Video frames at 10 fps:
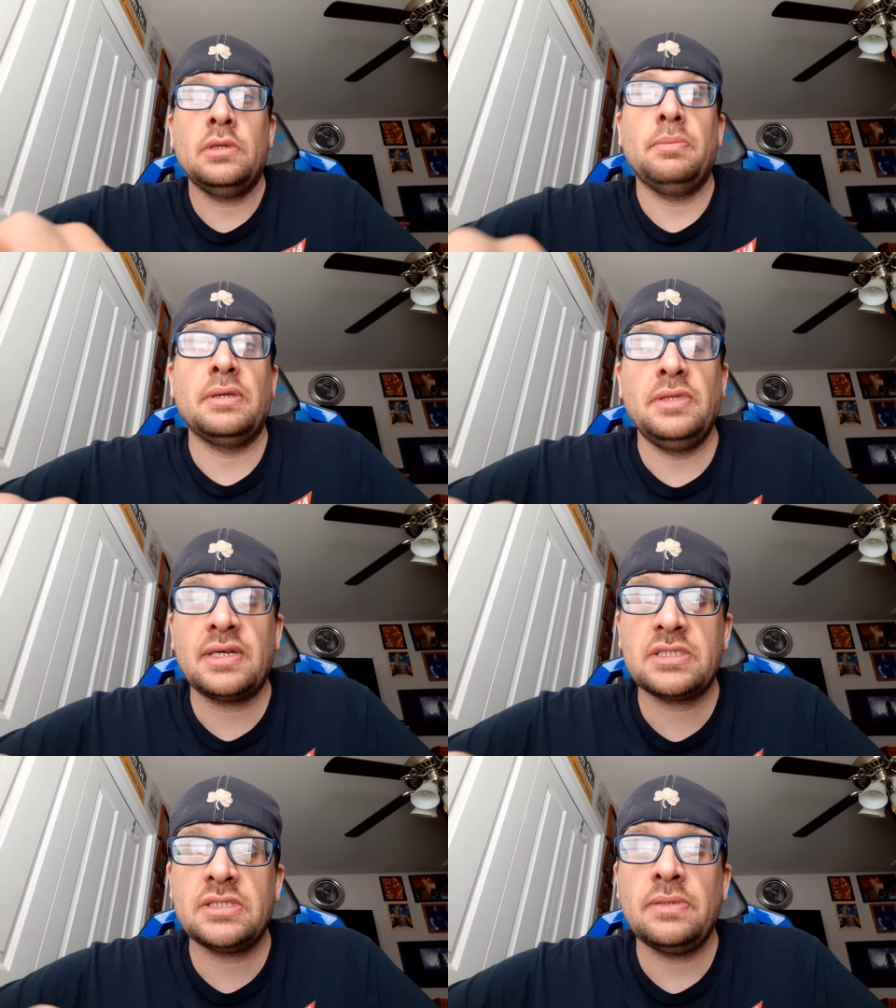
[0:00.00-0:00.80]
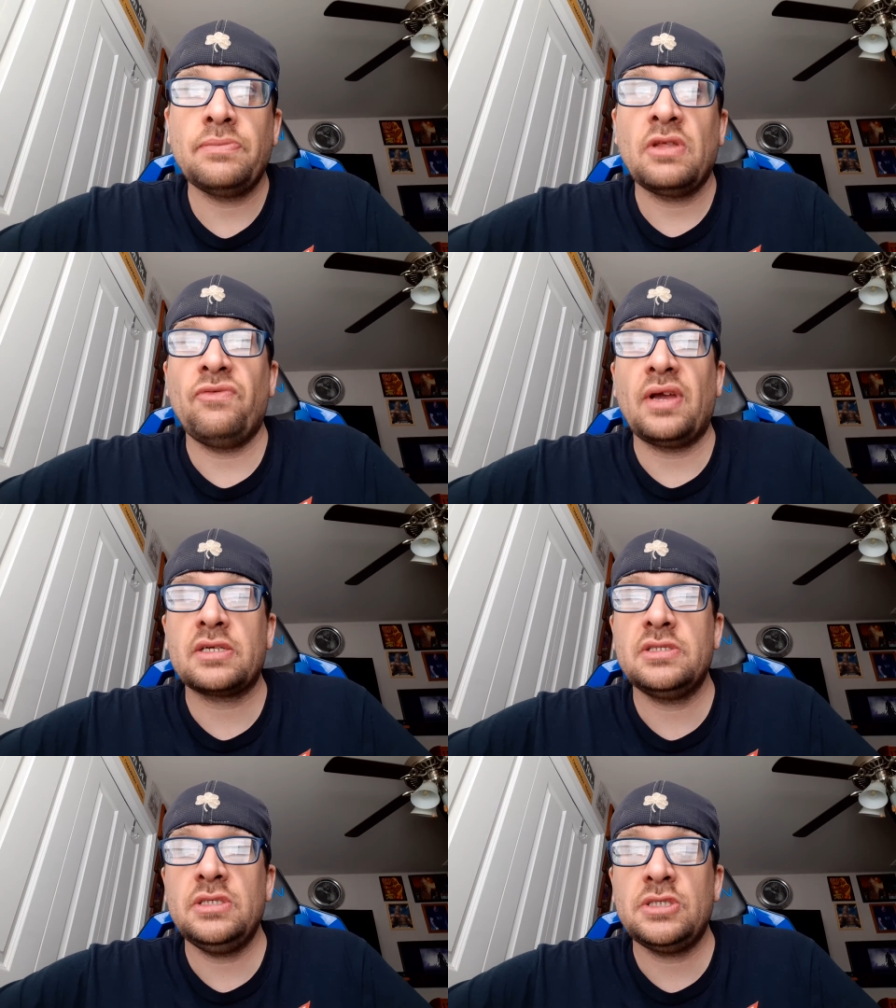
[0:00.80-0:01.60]
My next
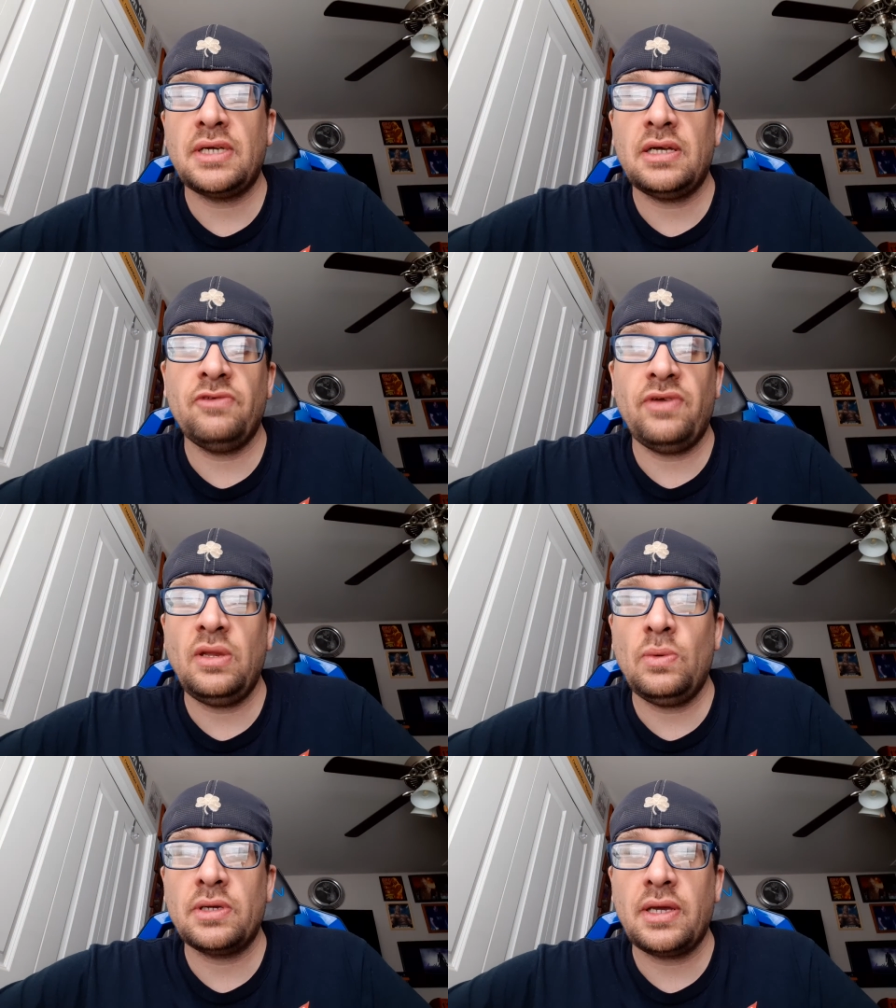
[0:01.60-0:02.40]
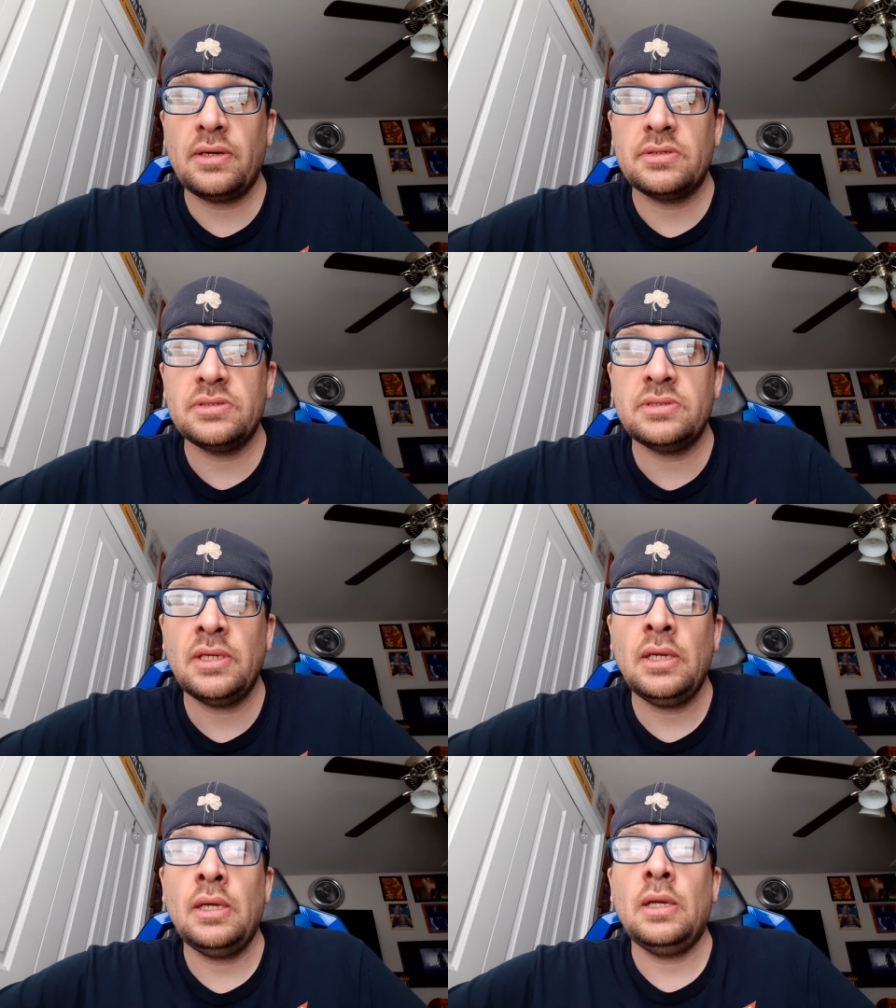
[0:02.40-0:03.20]
vaccine shot, if anyone cares,
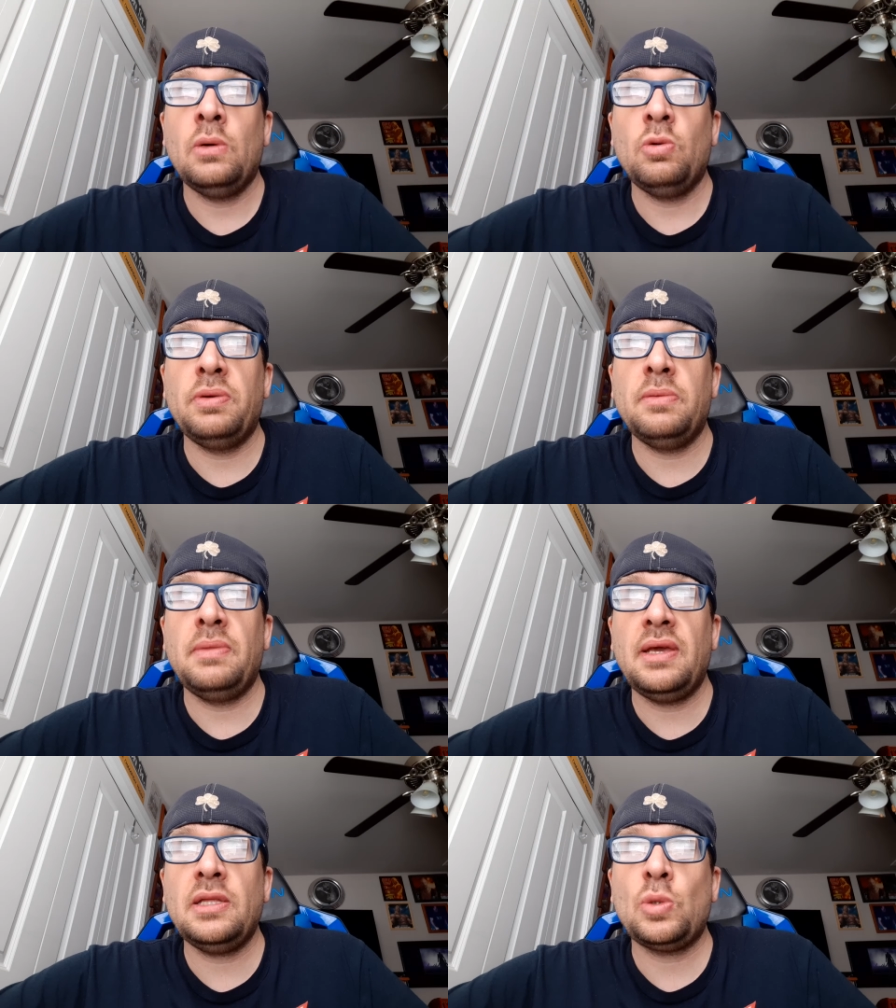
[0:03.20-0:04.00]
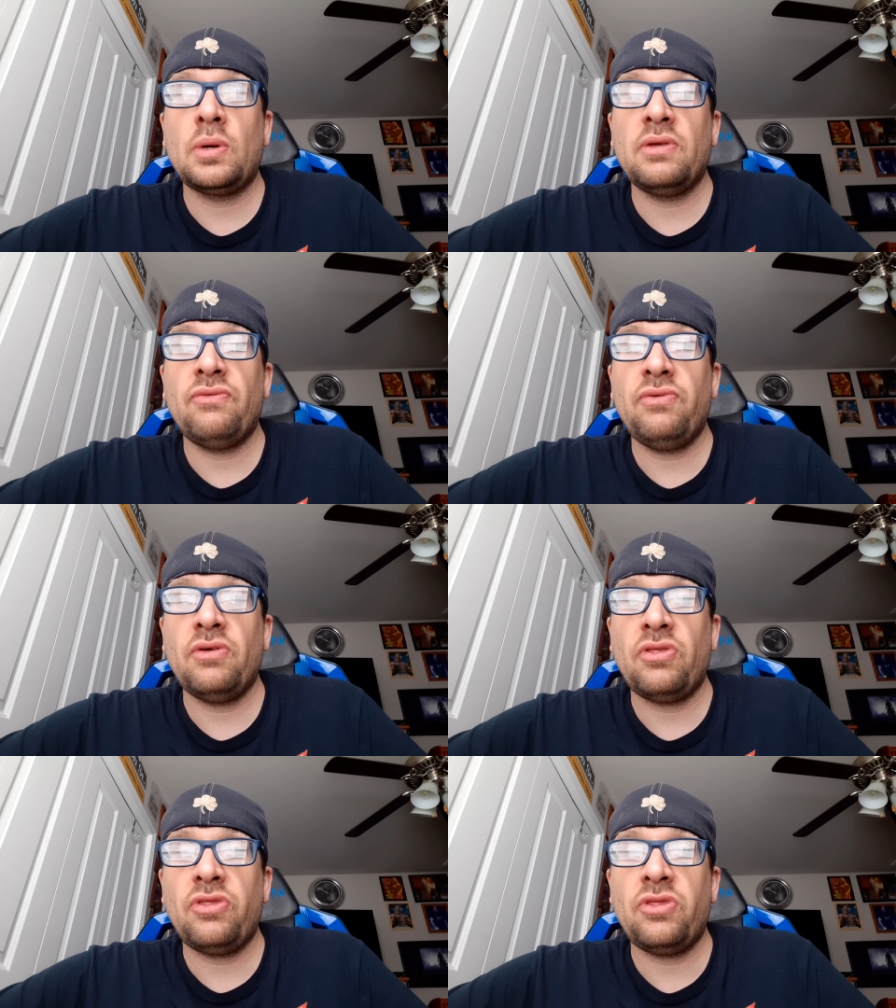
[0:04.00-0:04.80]
will be May 25th.